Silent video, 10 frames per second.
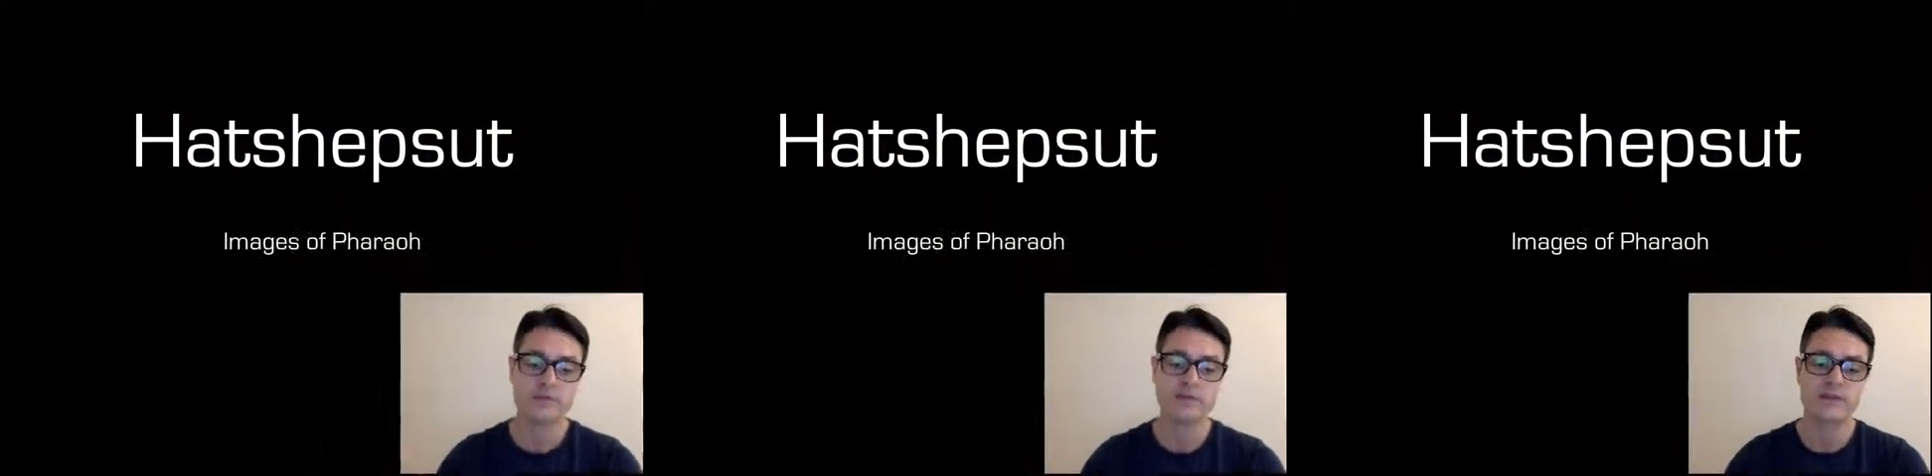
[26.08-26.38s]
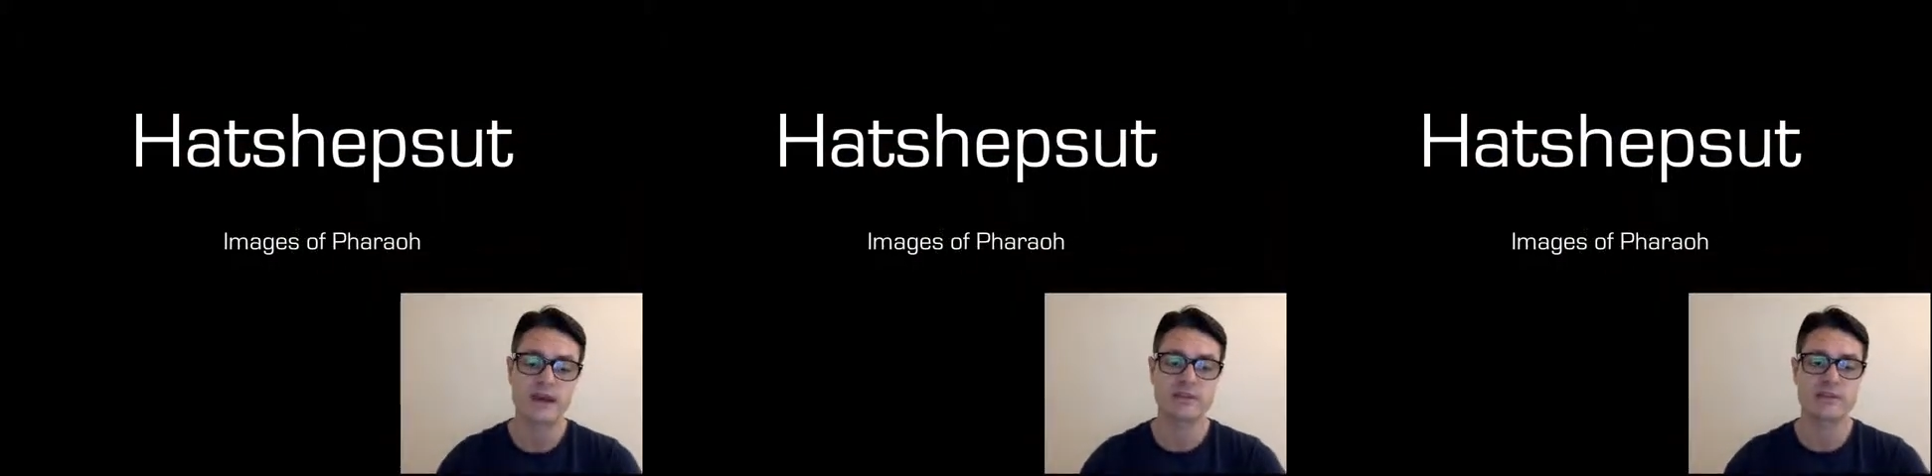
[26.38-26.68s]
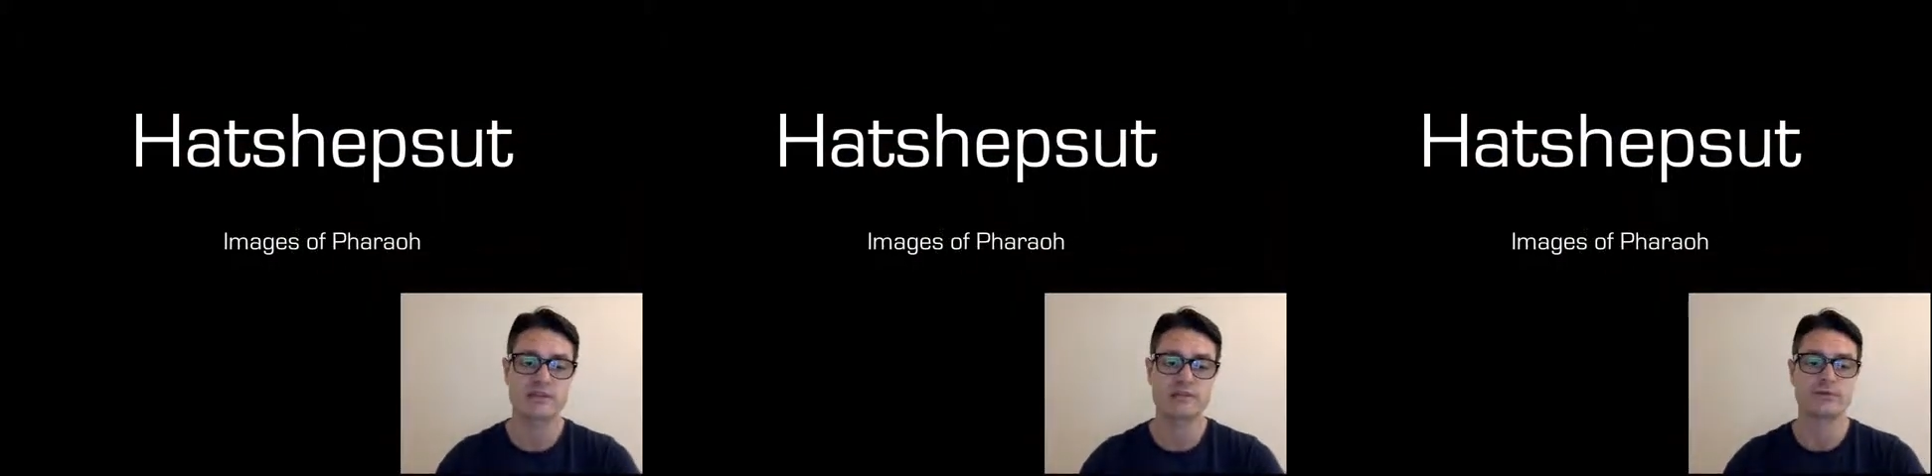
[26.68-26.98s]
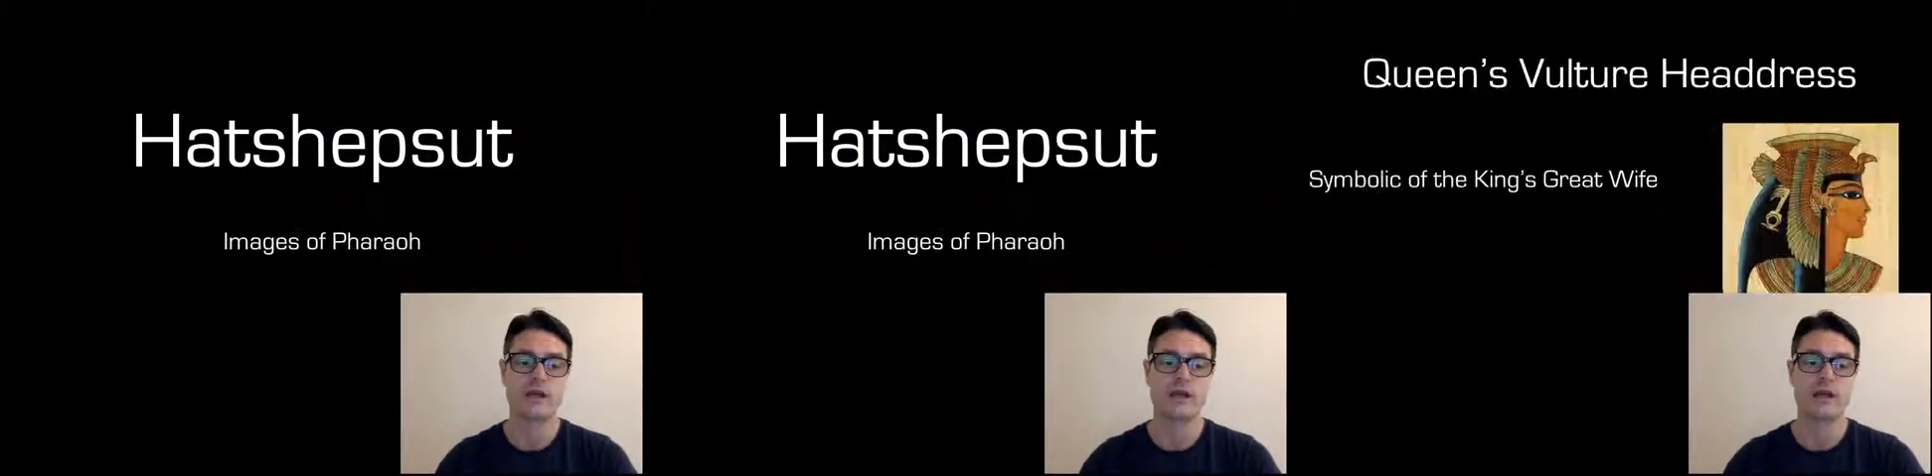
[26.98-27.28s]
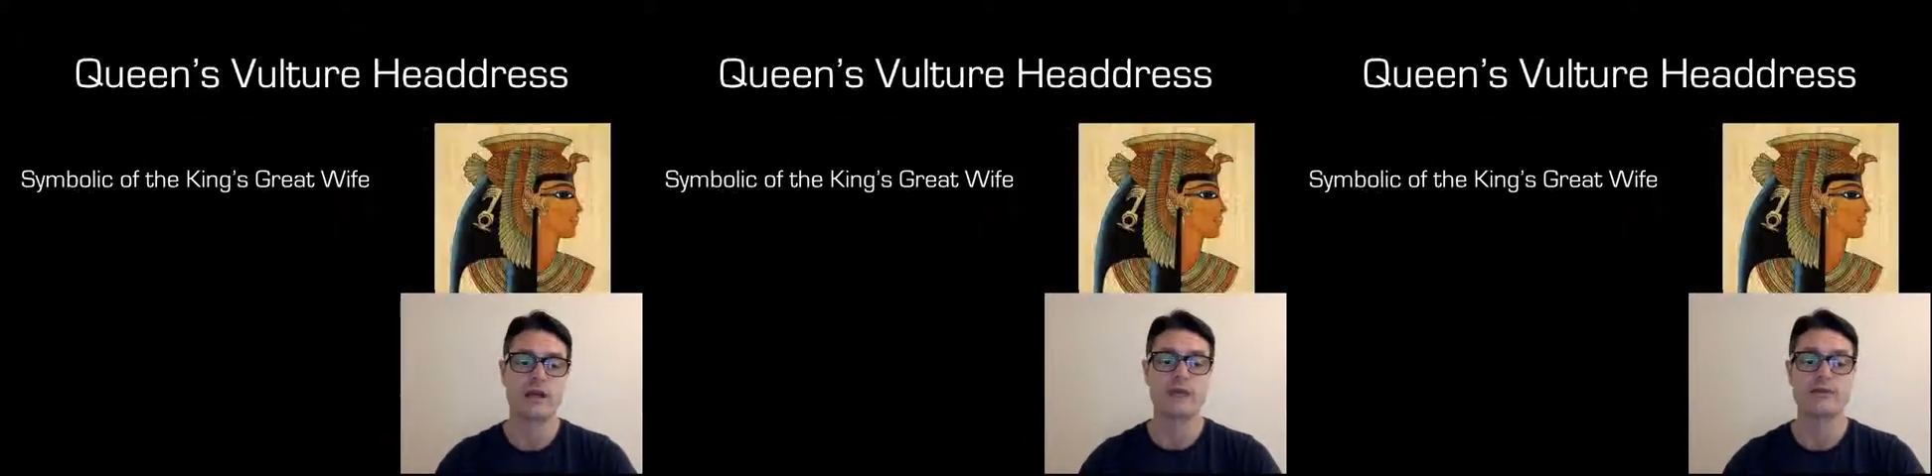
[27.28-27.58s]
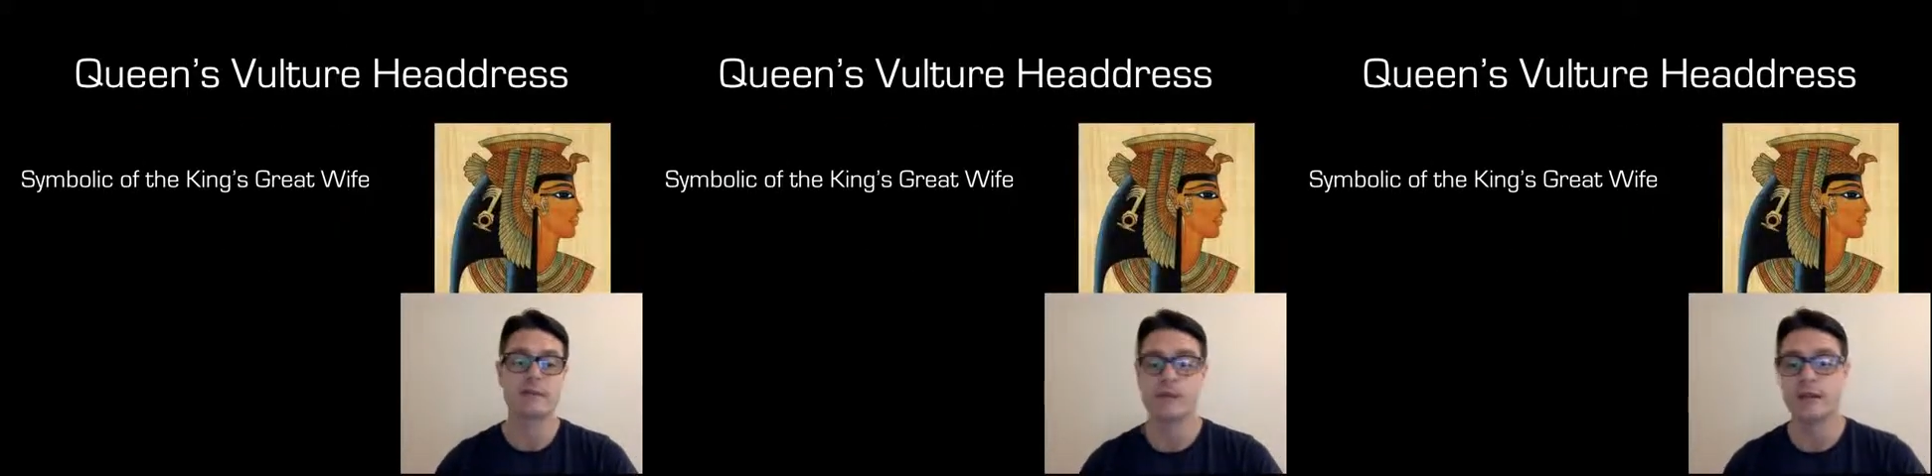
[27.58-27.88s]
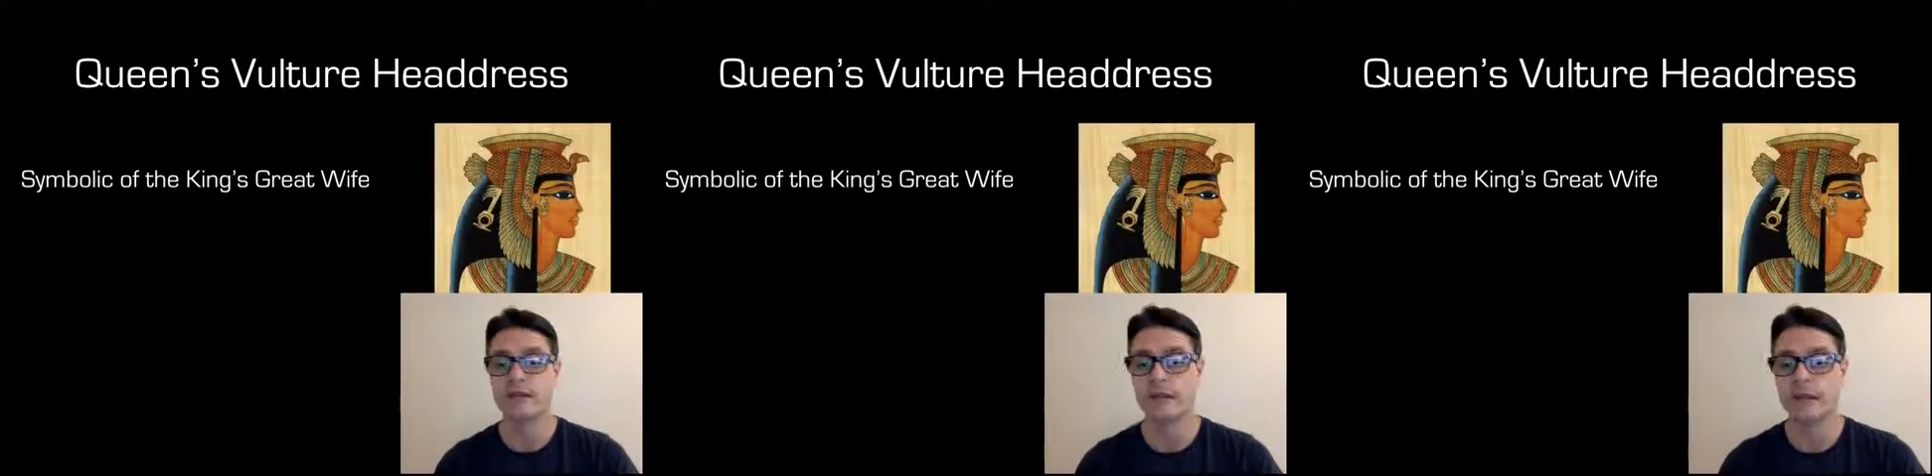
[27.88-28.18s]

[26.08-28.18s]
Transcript: start with Hatshepsut as a queen,